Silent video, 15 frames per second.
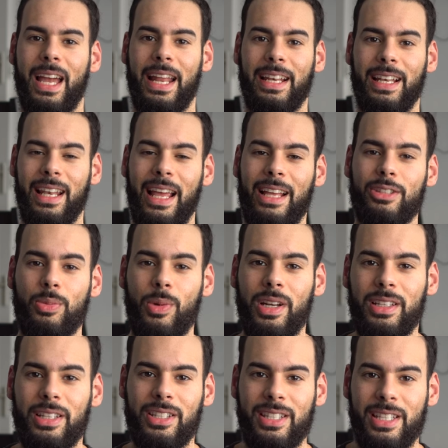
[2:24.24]
And the last
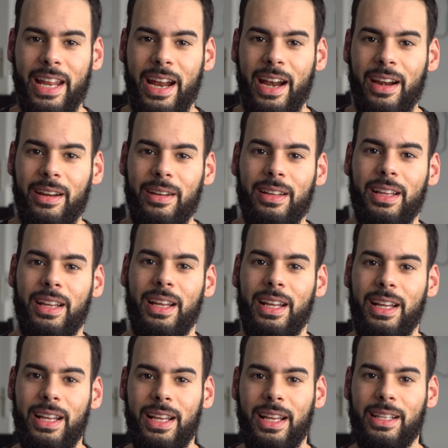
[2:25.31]
one, the snare,
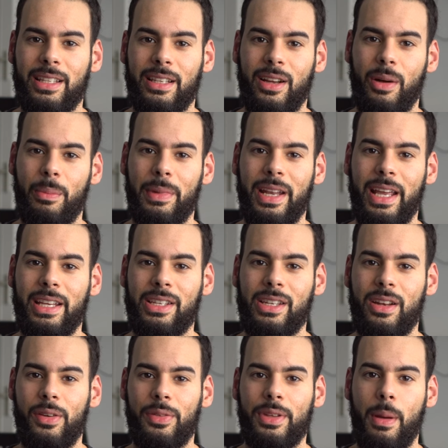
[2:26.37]
is a
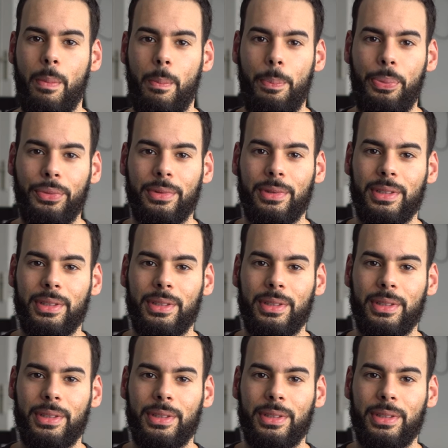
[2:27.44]
combination of the P